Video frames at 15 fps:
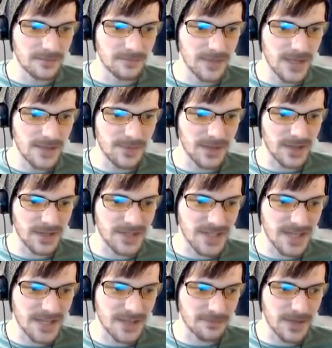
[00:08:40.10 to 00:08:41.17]
Maybe I could
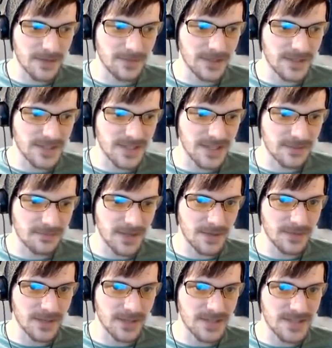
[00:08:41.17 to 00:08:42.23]
take it. Maybe I could take it.
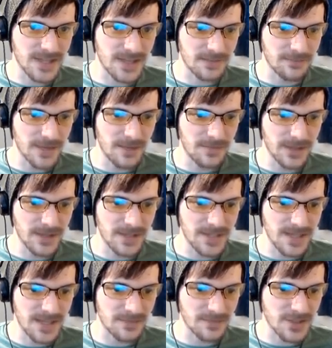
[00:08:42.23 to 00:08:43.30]
Maybe I could take it. Maybe I could
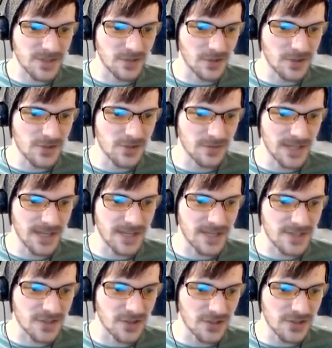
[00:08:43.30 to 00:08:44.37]
take it. It's not too late.
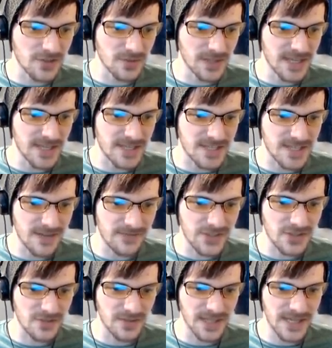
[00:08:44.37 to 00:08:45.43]
It's not too late. It's never
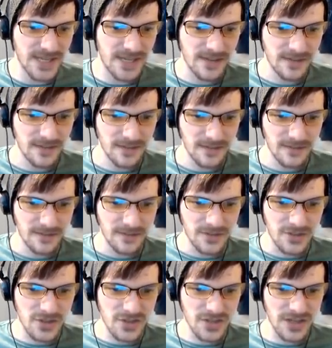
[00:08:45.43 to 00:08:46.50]
too late.
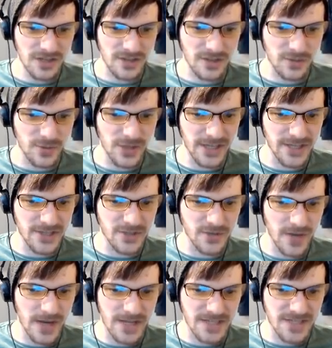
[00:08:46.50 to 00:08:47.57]
Just like the Three Days
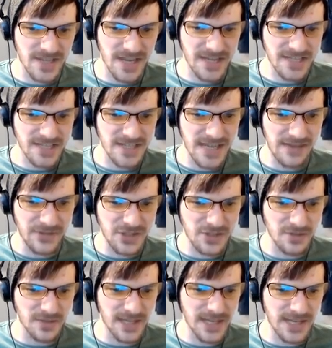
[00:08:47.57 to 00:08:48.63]
Grace said, it's never
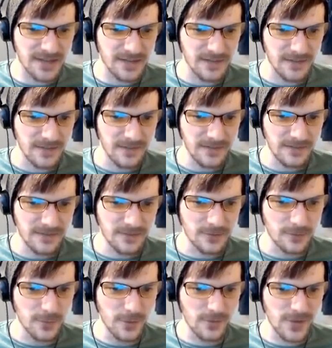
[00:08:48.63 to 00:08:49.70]
too late.
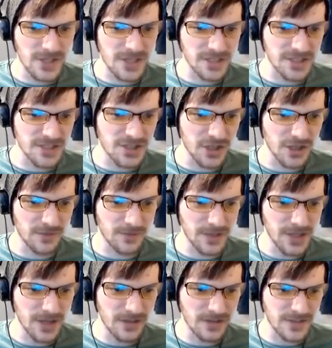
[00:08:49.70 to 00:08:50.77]
Or more recently,
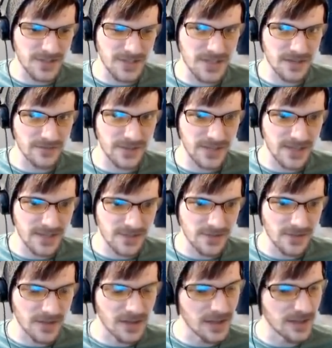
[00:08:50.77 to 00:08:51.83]
Jonathan Young, because he covered that
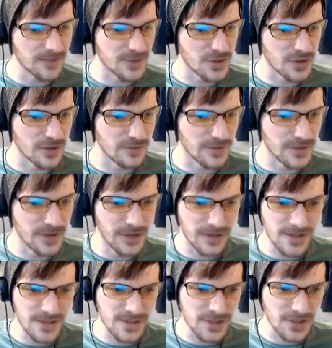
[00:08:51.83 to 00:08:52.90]
song. I love Jonathan
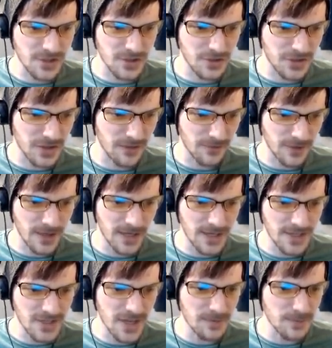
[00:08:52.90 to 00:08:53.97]
Young. He's such a good cover
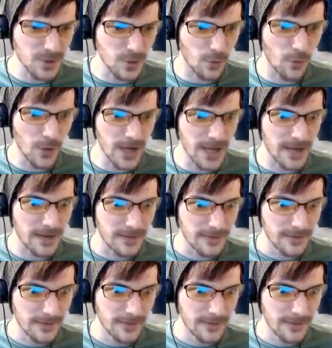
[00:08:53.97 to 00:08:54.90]
artist. I'm gonna win!